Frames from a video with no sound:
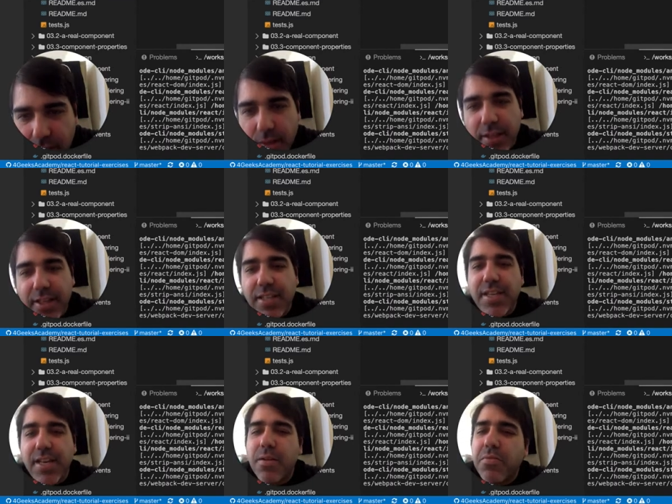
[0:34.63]
They
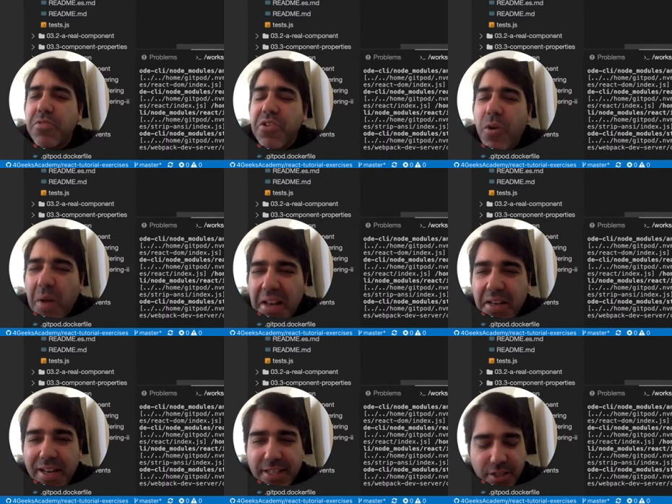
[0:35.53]
said, you know what?
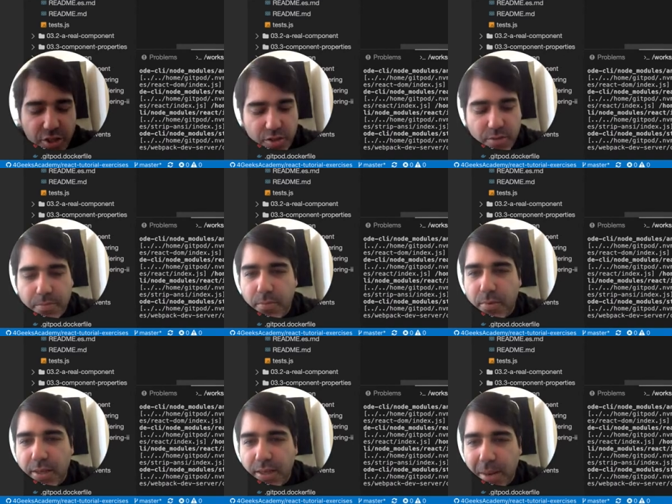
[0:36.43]
Let's just
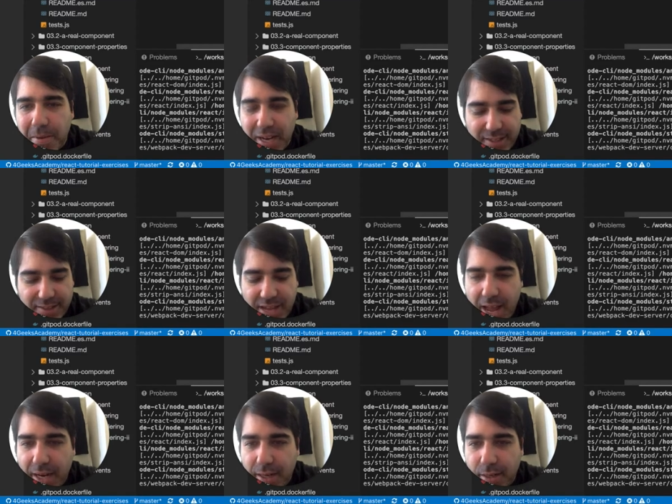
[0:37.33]
type it like a
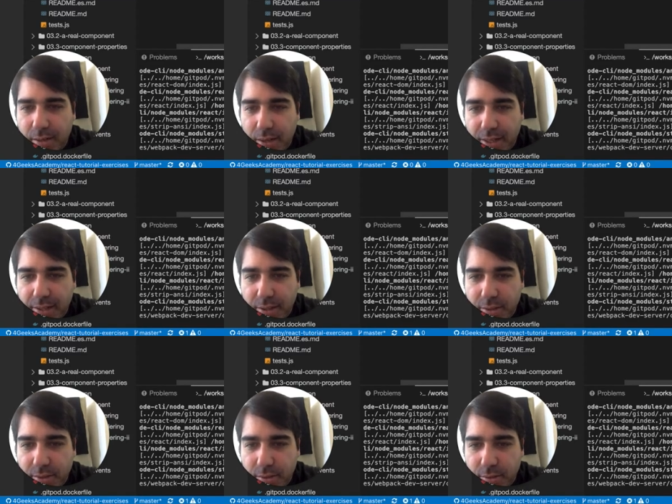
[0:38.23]
tag, like this.